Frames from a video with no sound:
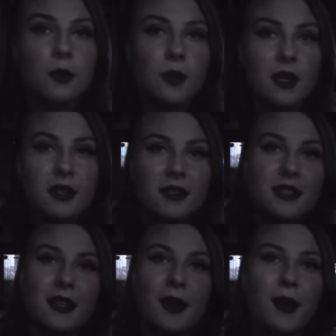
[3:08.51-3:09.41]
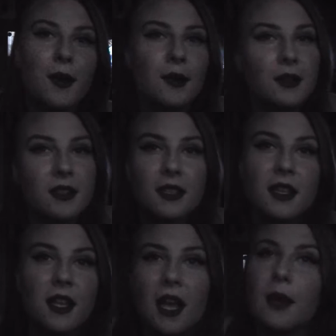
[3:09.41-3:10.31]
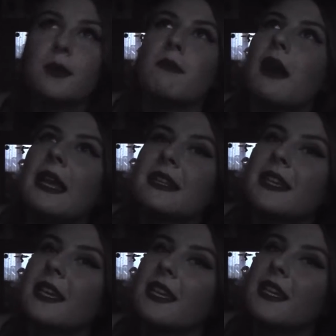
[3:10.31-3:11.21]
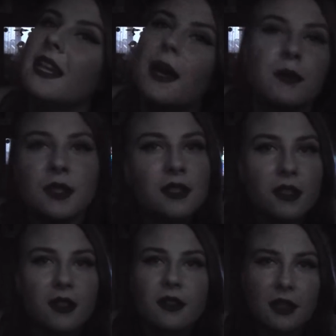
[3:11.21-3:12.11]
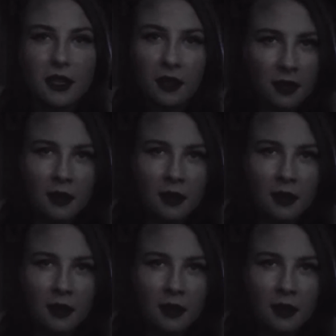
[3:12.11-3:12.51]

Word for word: We kind of said, oh, I wouldn't mind getting kidnapped, you know, like